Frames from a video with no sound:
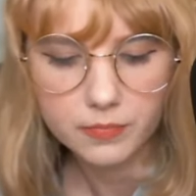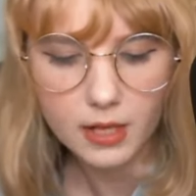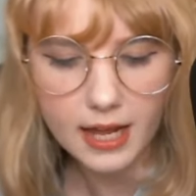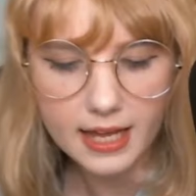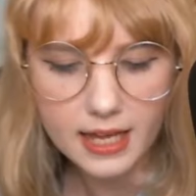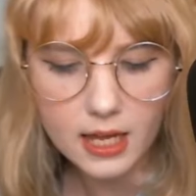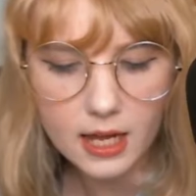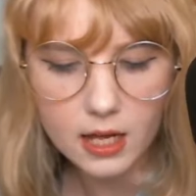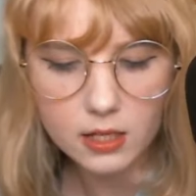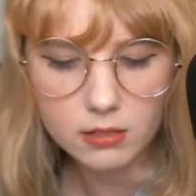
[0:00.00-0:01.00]
I
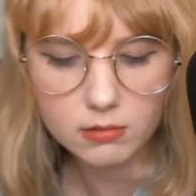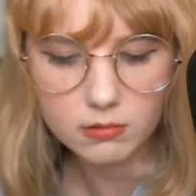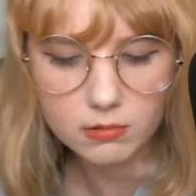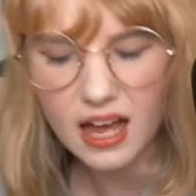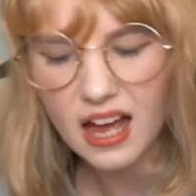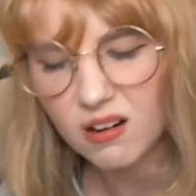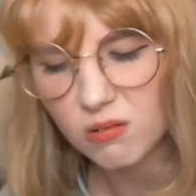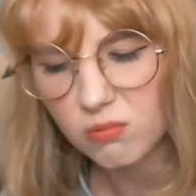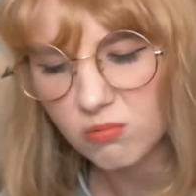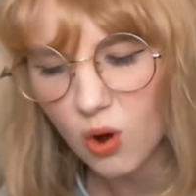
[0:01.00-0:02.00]
can't, I
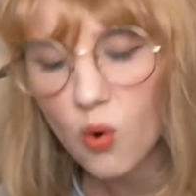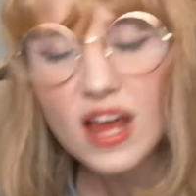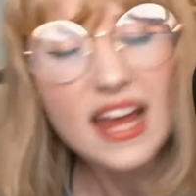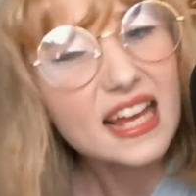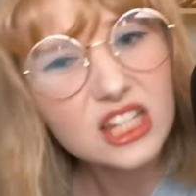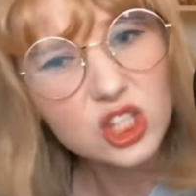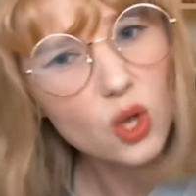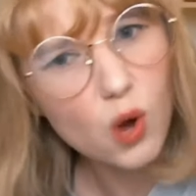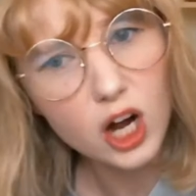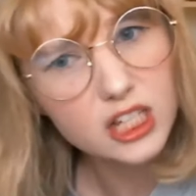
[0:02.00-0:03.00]
don't know. It's
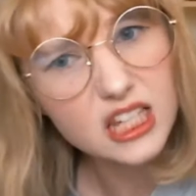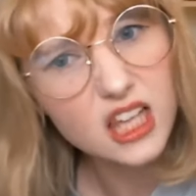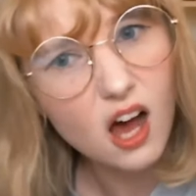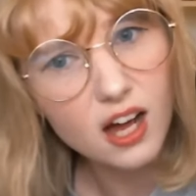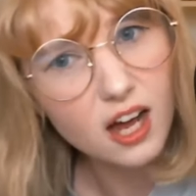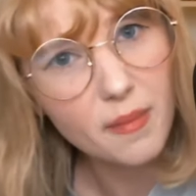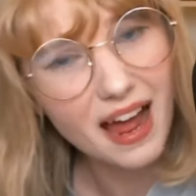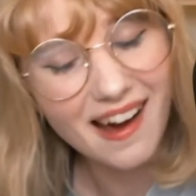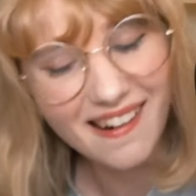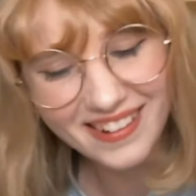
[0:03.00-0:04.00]
so hard to talk
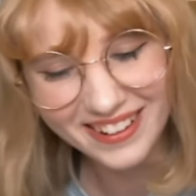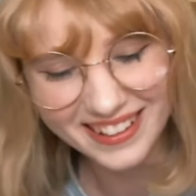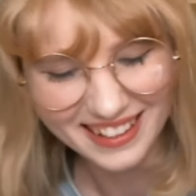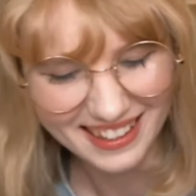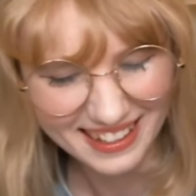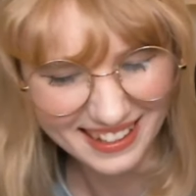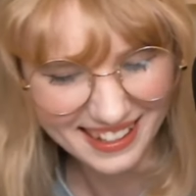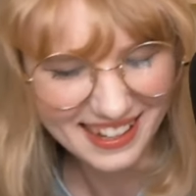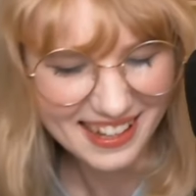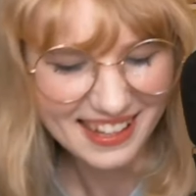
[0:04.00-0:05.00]
about.
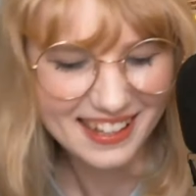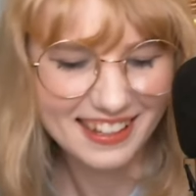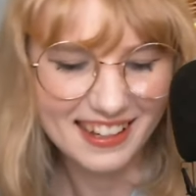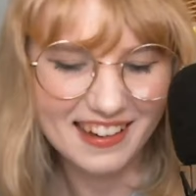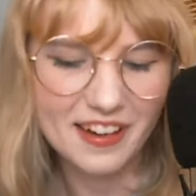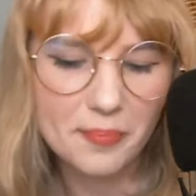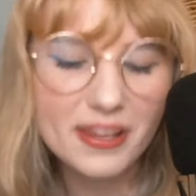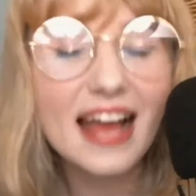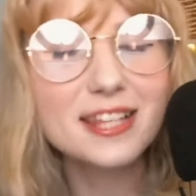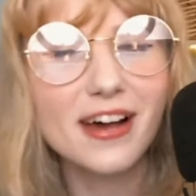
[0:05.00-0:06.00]
but
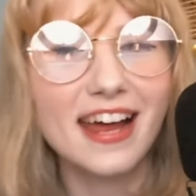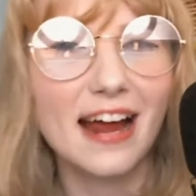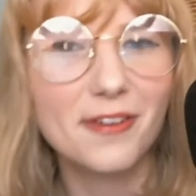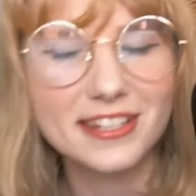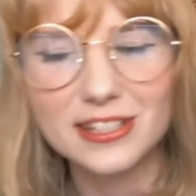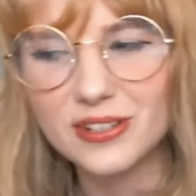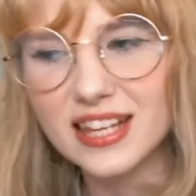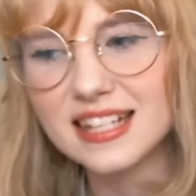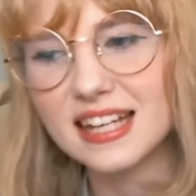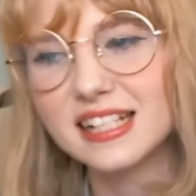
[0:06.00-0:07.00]
that's why I kind of wanted to do
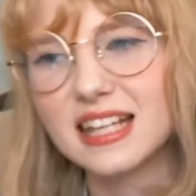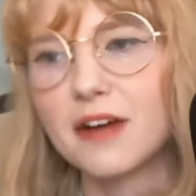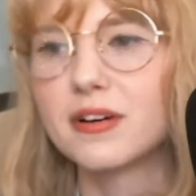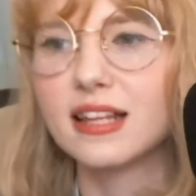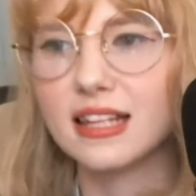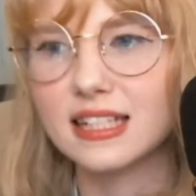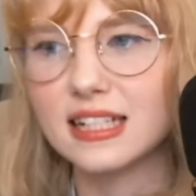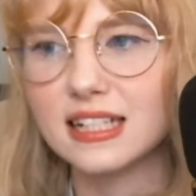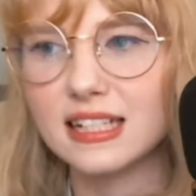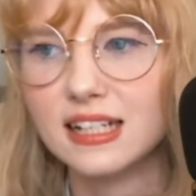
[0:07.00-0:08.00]
this. I just kind of wanted
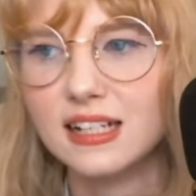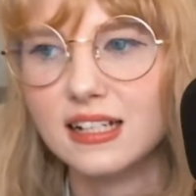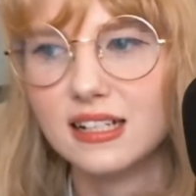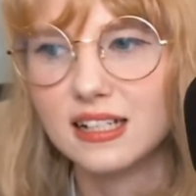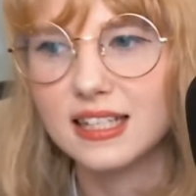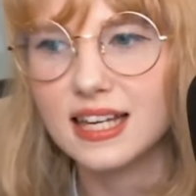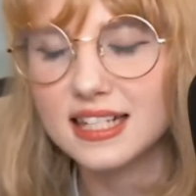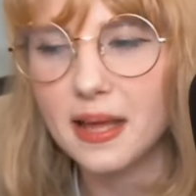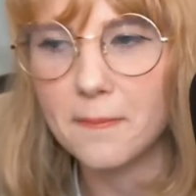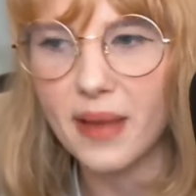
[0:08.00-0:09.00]
to take a
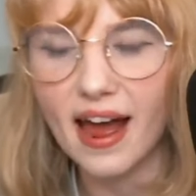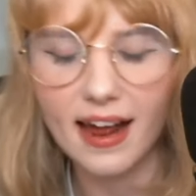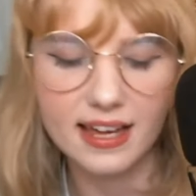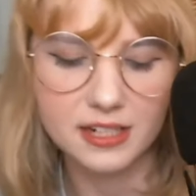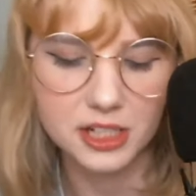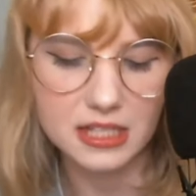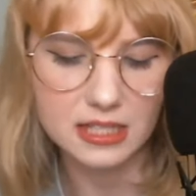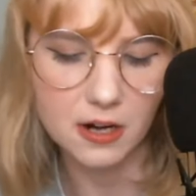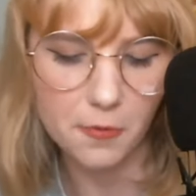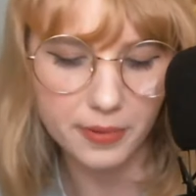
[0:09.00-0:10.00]
step back and just,
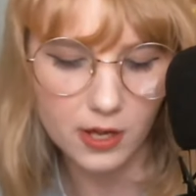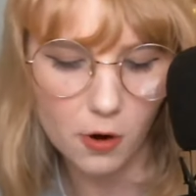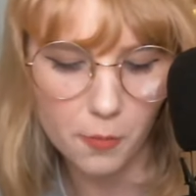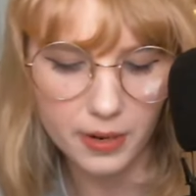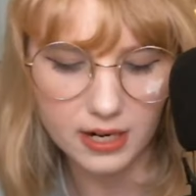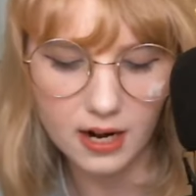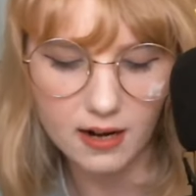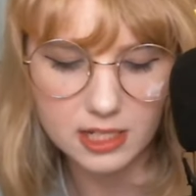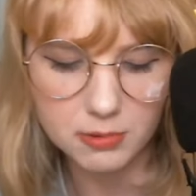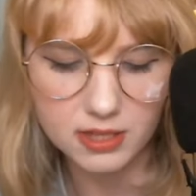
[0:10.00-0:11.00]
you know, be open and
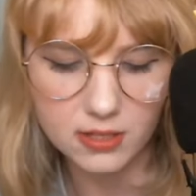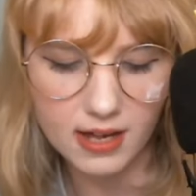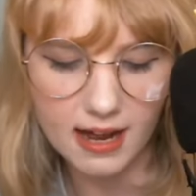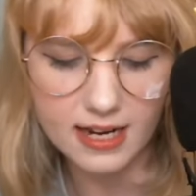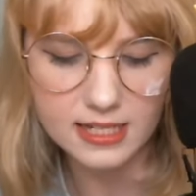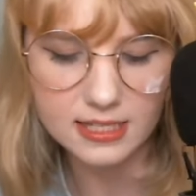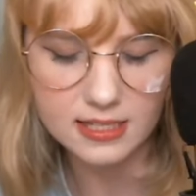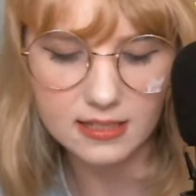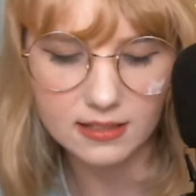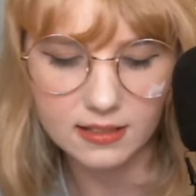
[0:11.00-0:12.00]
honest with you
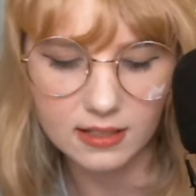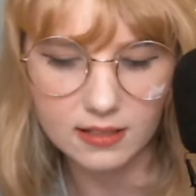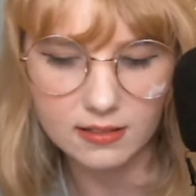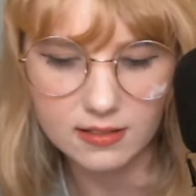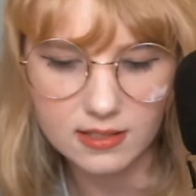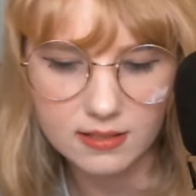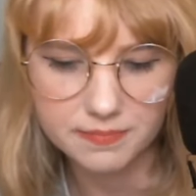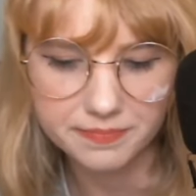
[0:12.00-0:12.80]
guys. And